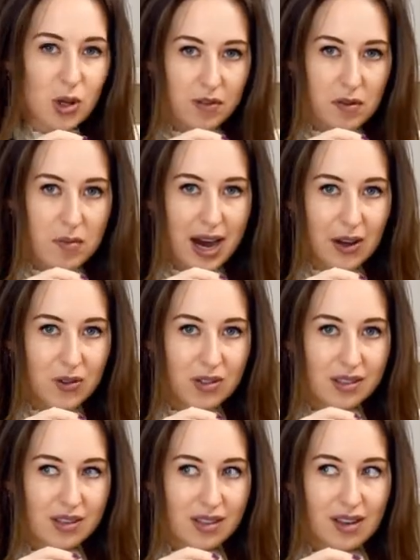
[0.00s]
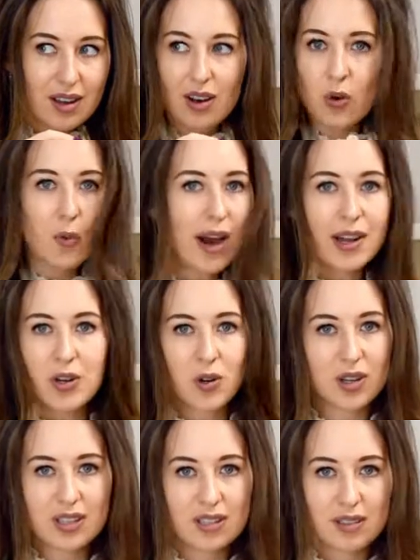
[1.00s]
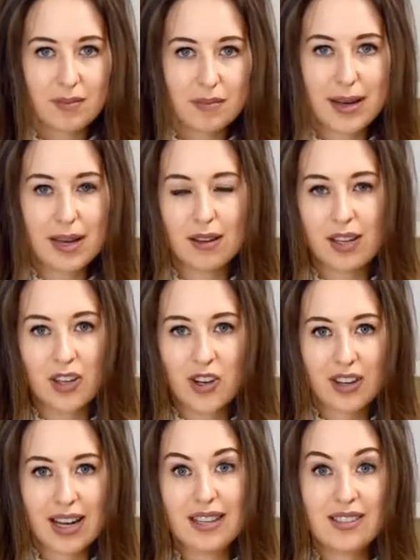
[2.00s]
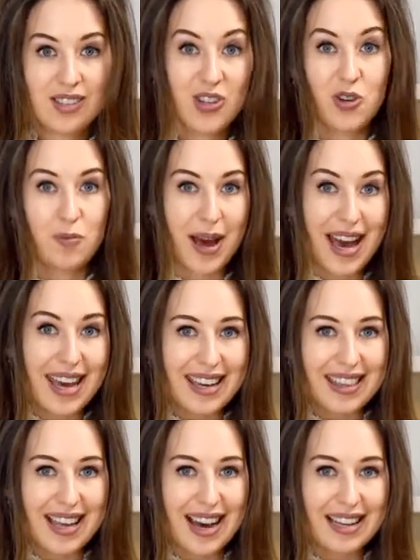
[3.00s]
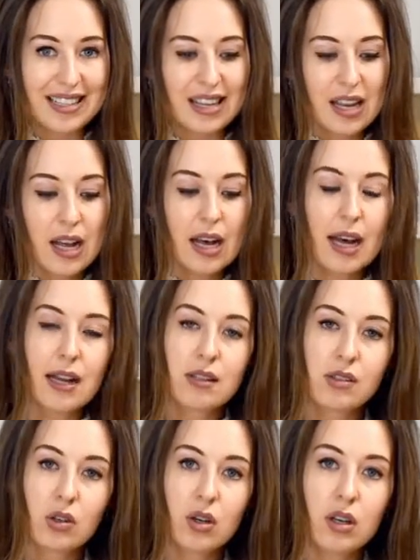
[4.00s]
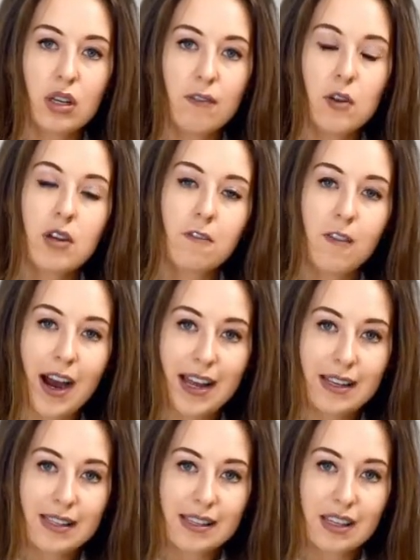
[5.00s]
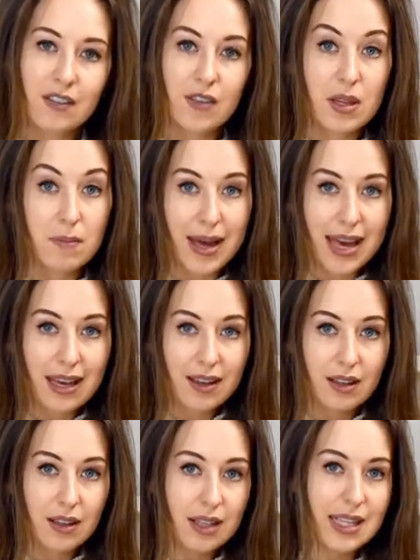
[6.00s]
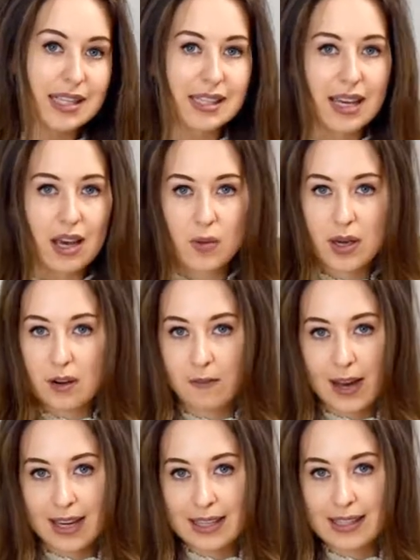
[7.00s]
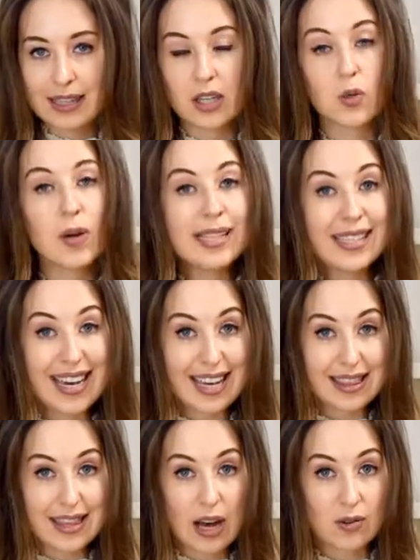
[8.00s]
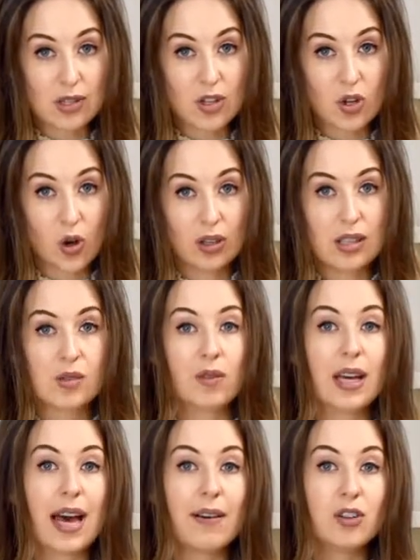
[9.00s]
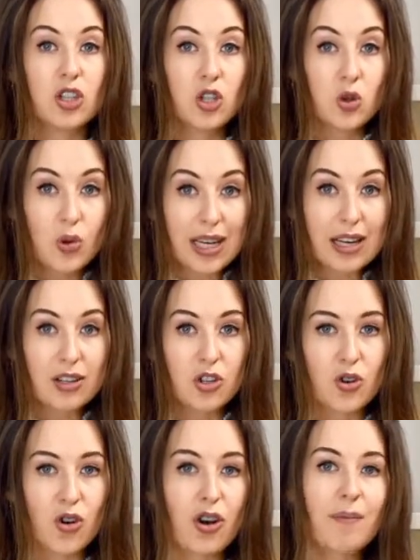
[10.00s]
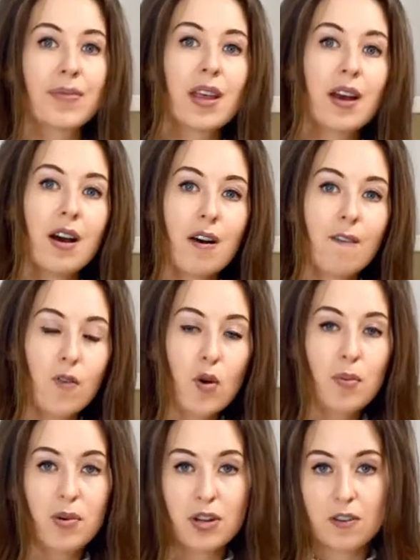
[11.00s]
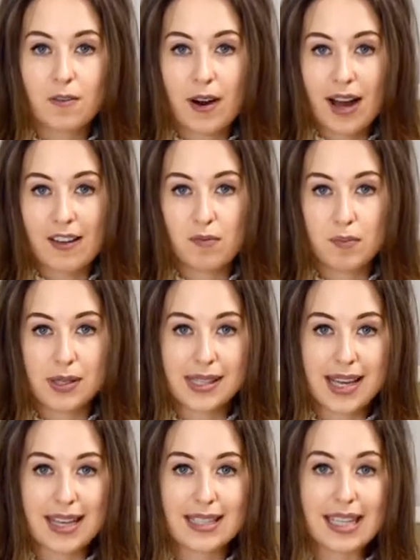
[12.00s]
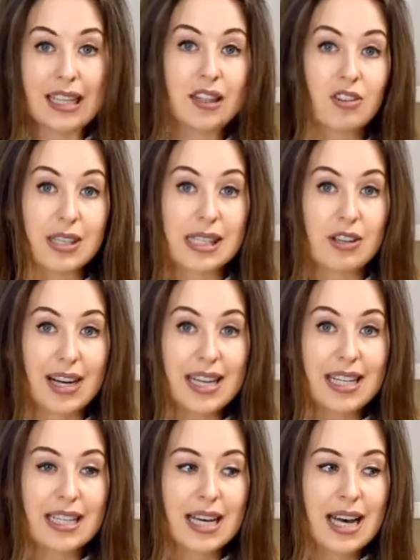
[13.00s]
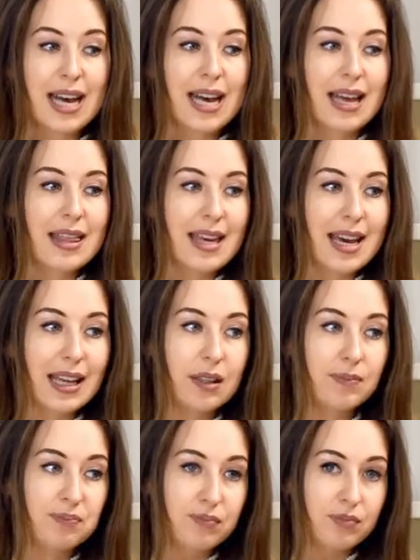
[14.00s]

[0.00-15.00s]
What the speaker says: of amounts, why not, continue paying that? And so if you refinance it with the bank, let's say we're refinancing $28,000, we have a 2-year term, 4.5% interest rate, then